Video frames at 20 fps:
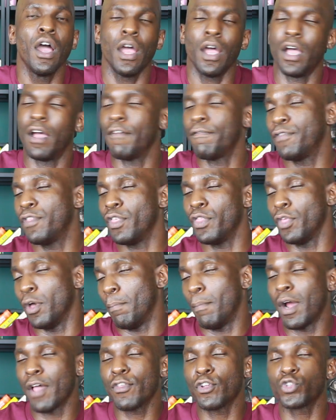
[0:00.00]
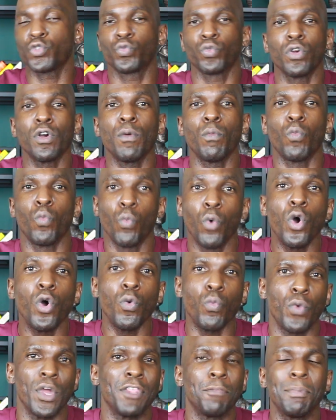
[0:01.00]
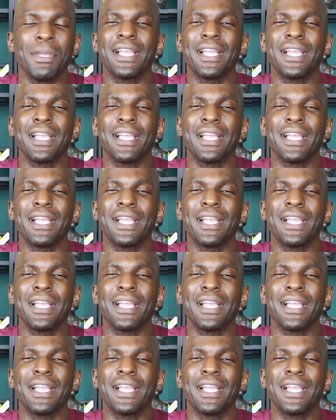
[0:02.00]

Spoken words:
of the mother's womb with,